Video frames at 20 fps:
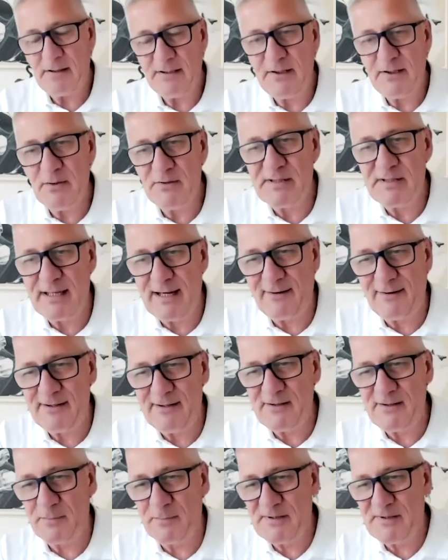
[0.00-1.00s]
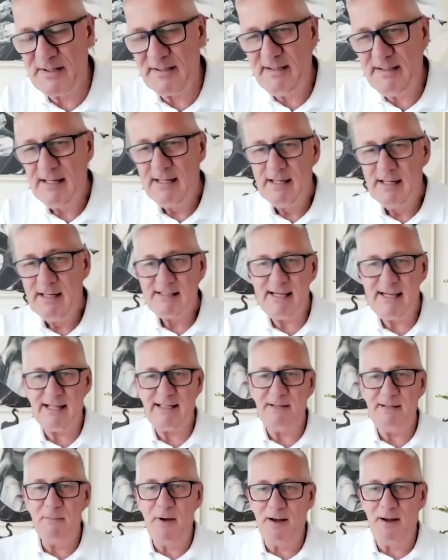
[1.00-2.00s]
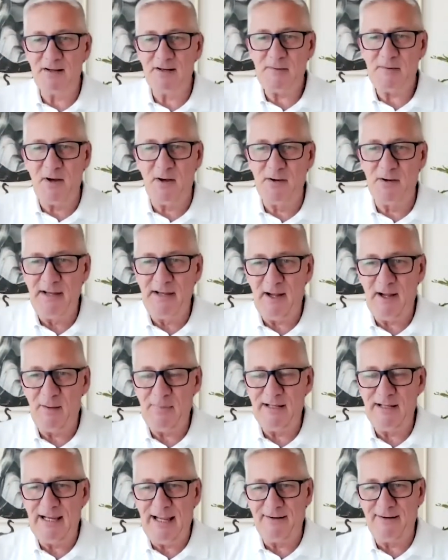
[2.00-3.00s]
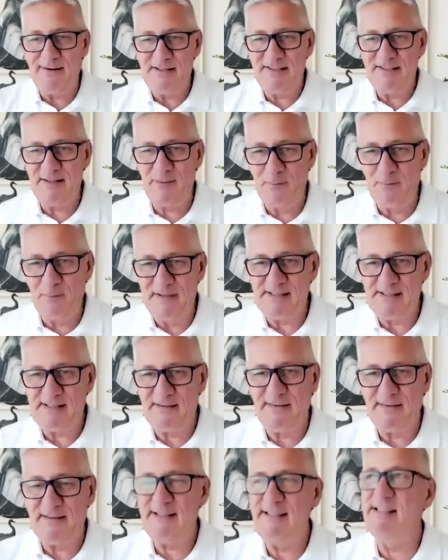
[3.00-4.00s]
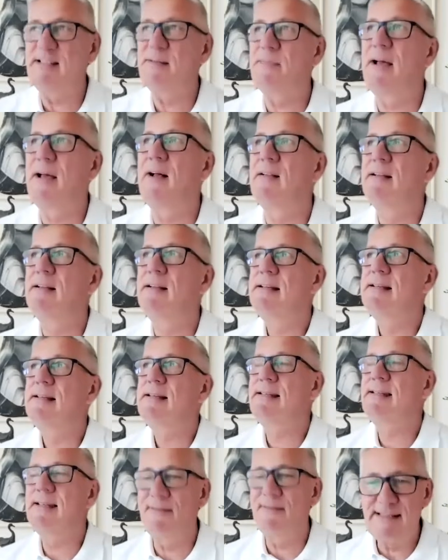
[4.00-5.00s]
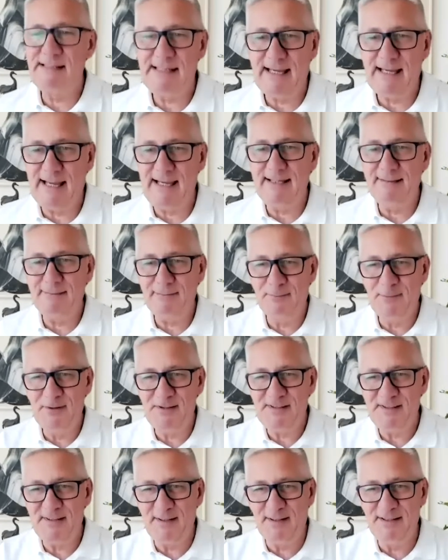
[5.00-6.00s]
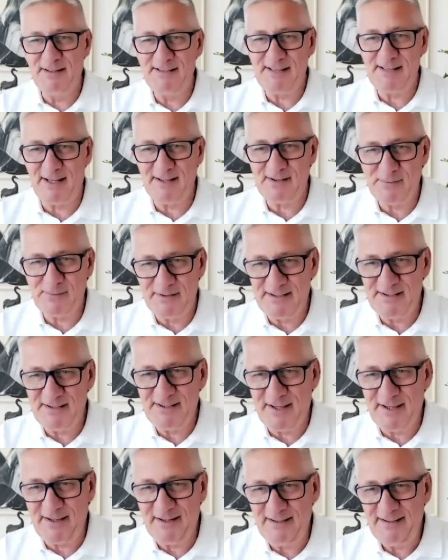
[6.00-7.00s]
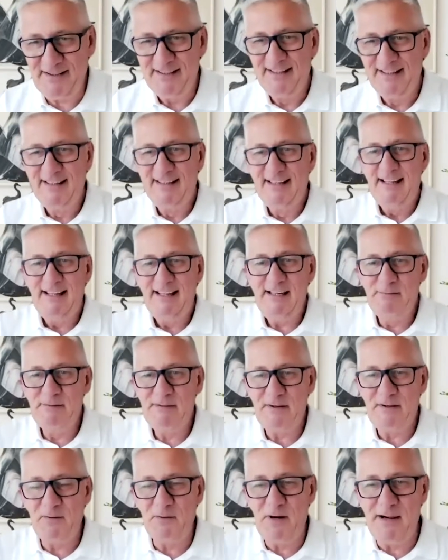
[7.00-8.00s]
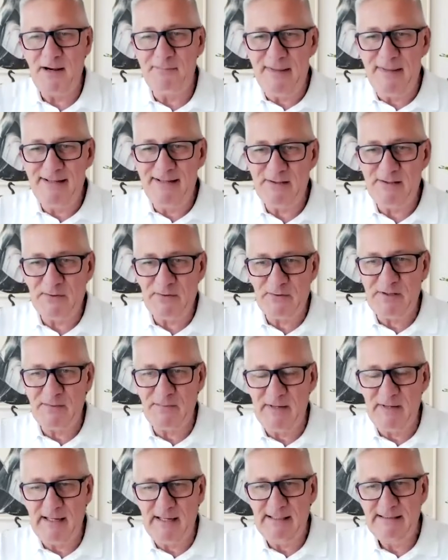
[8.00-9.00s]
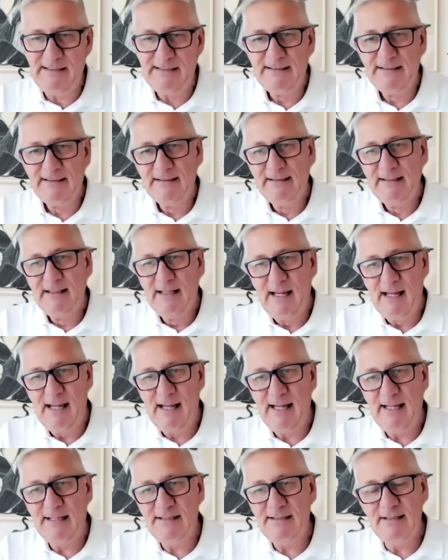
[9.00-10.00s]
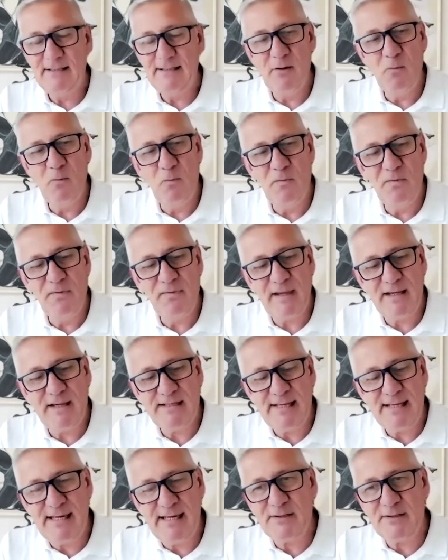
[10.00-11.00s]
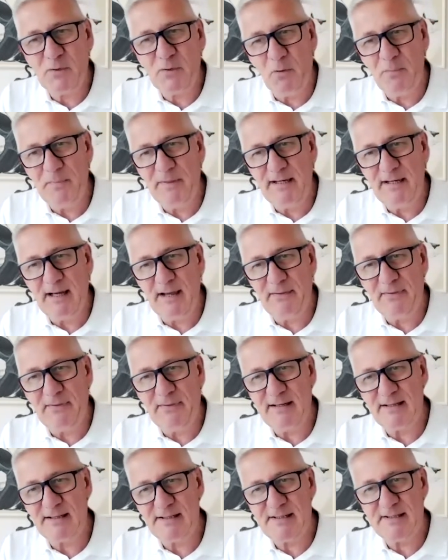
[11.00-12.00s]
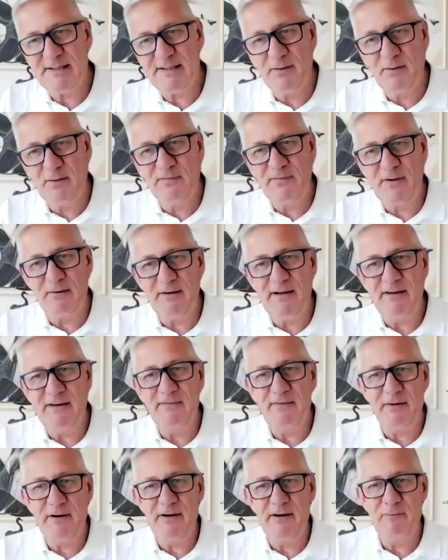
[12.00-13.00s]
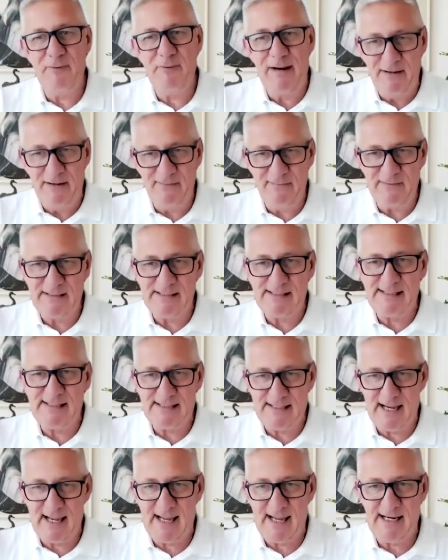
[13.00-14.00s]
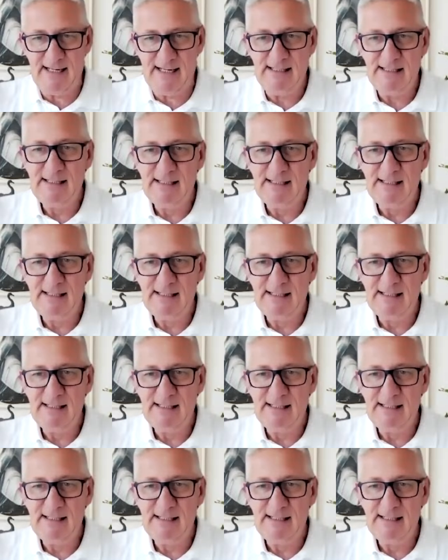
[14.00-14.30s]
Hughes and Larry Thompson. Sadly, Mark's gone now, but Larry's still with us. I think he's about 78. We're still in touch with each other. He was a great mentor to me. And, you know, things he taught me, I think, are still very, very relevant today.